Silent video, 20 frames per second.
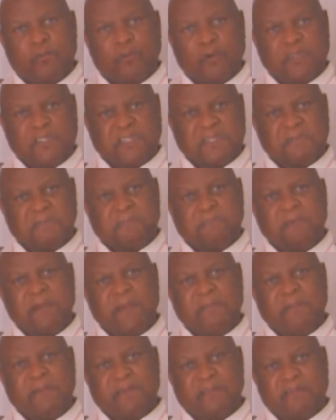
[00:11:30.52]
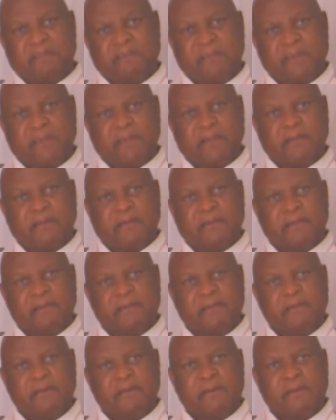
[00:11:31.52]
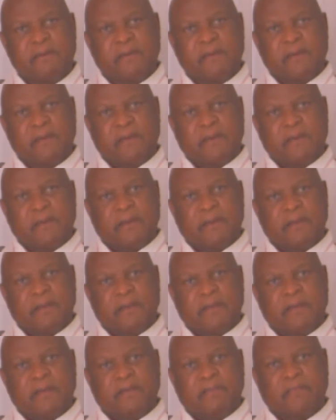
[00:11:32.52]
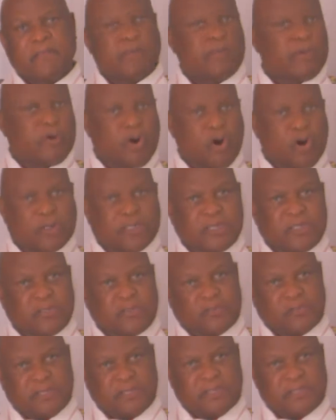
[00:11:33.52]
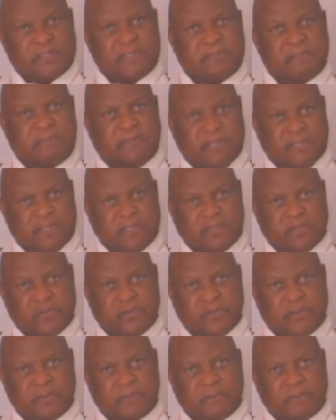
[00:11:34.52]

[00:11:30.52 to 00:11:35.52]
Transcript: was the primary thing that we got into this ministry.